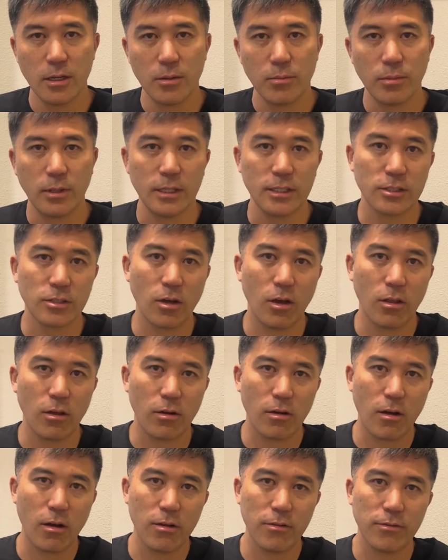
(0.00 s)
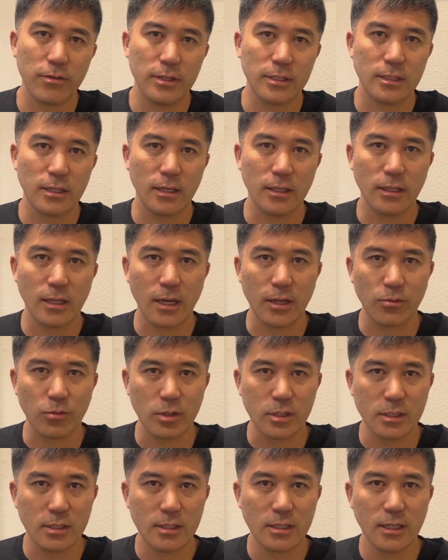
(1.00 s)
please call our office at
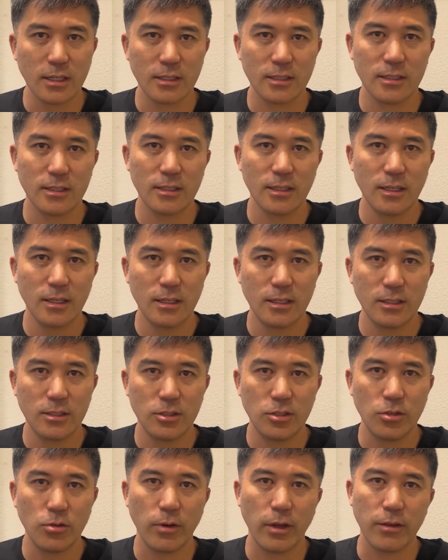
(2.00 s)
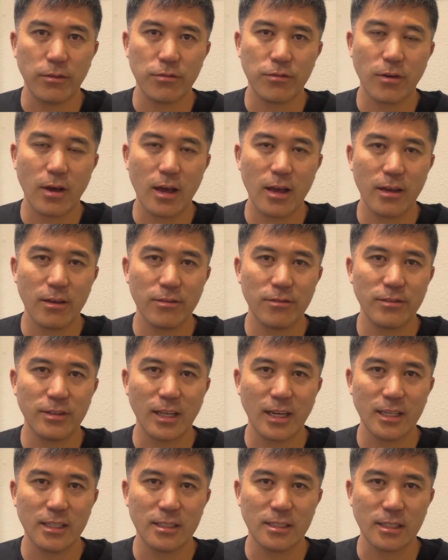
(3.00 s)

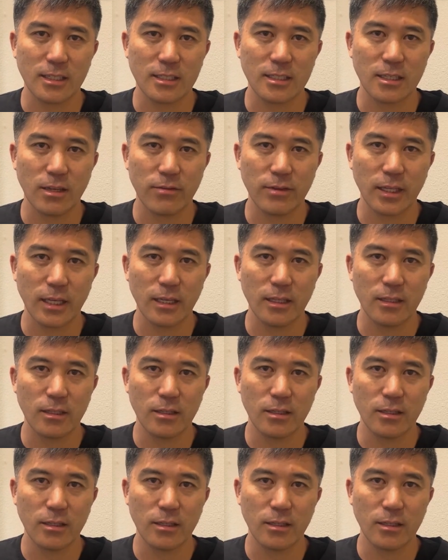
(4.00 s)
916-285-9678.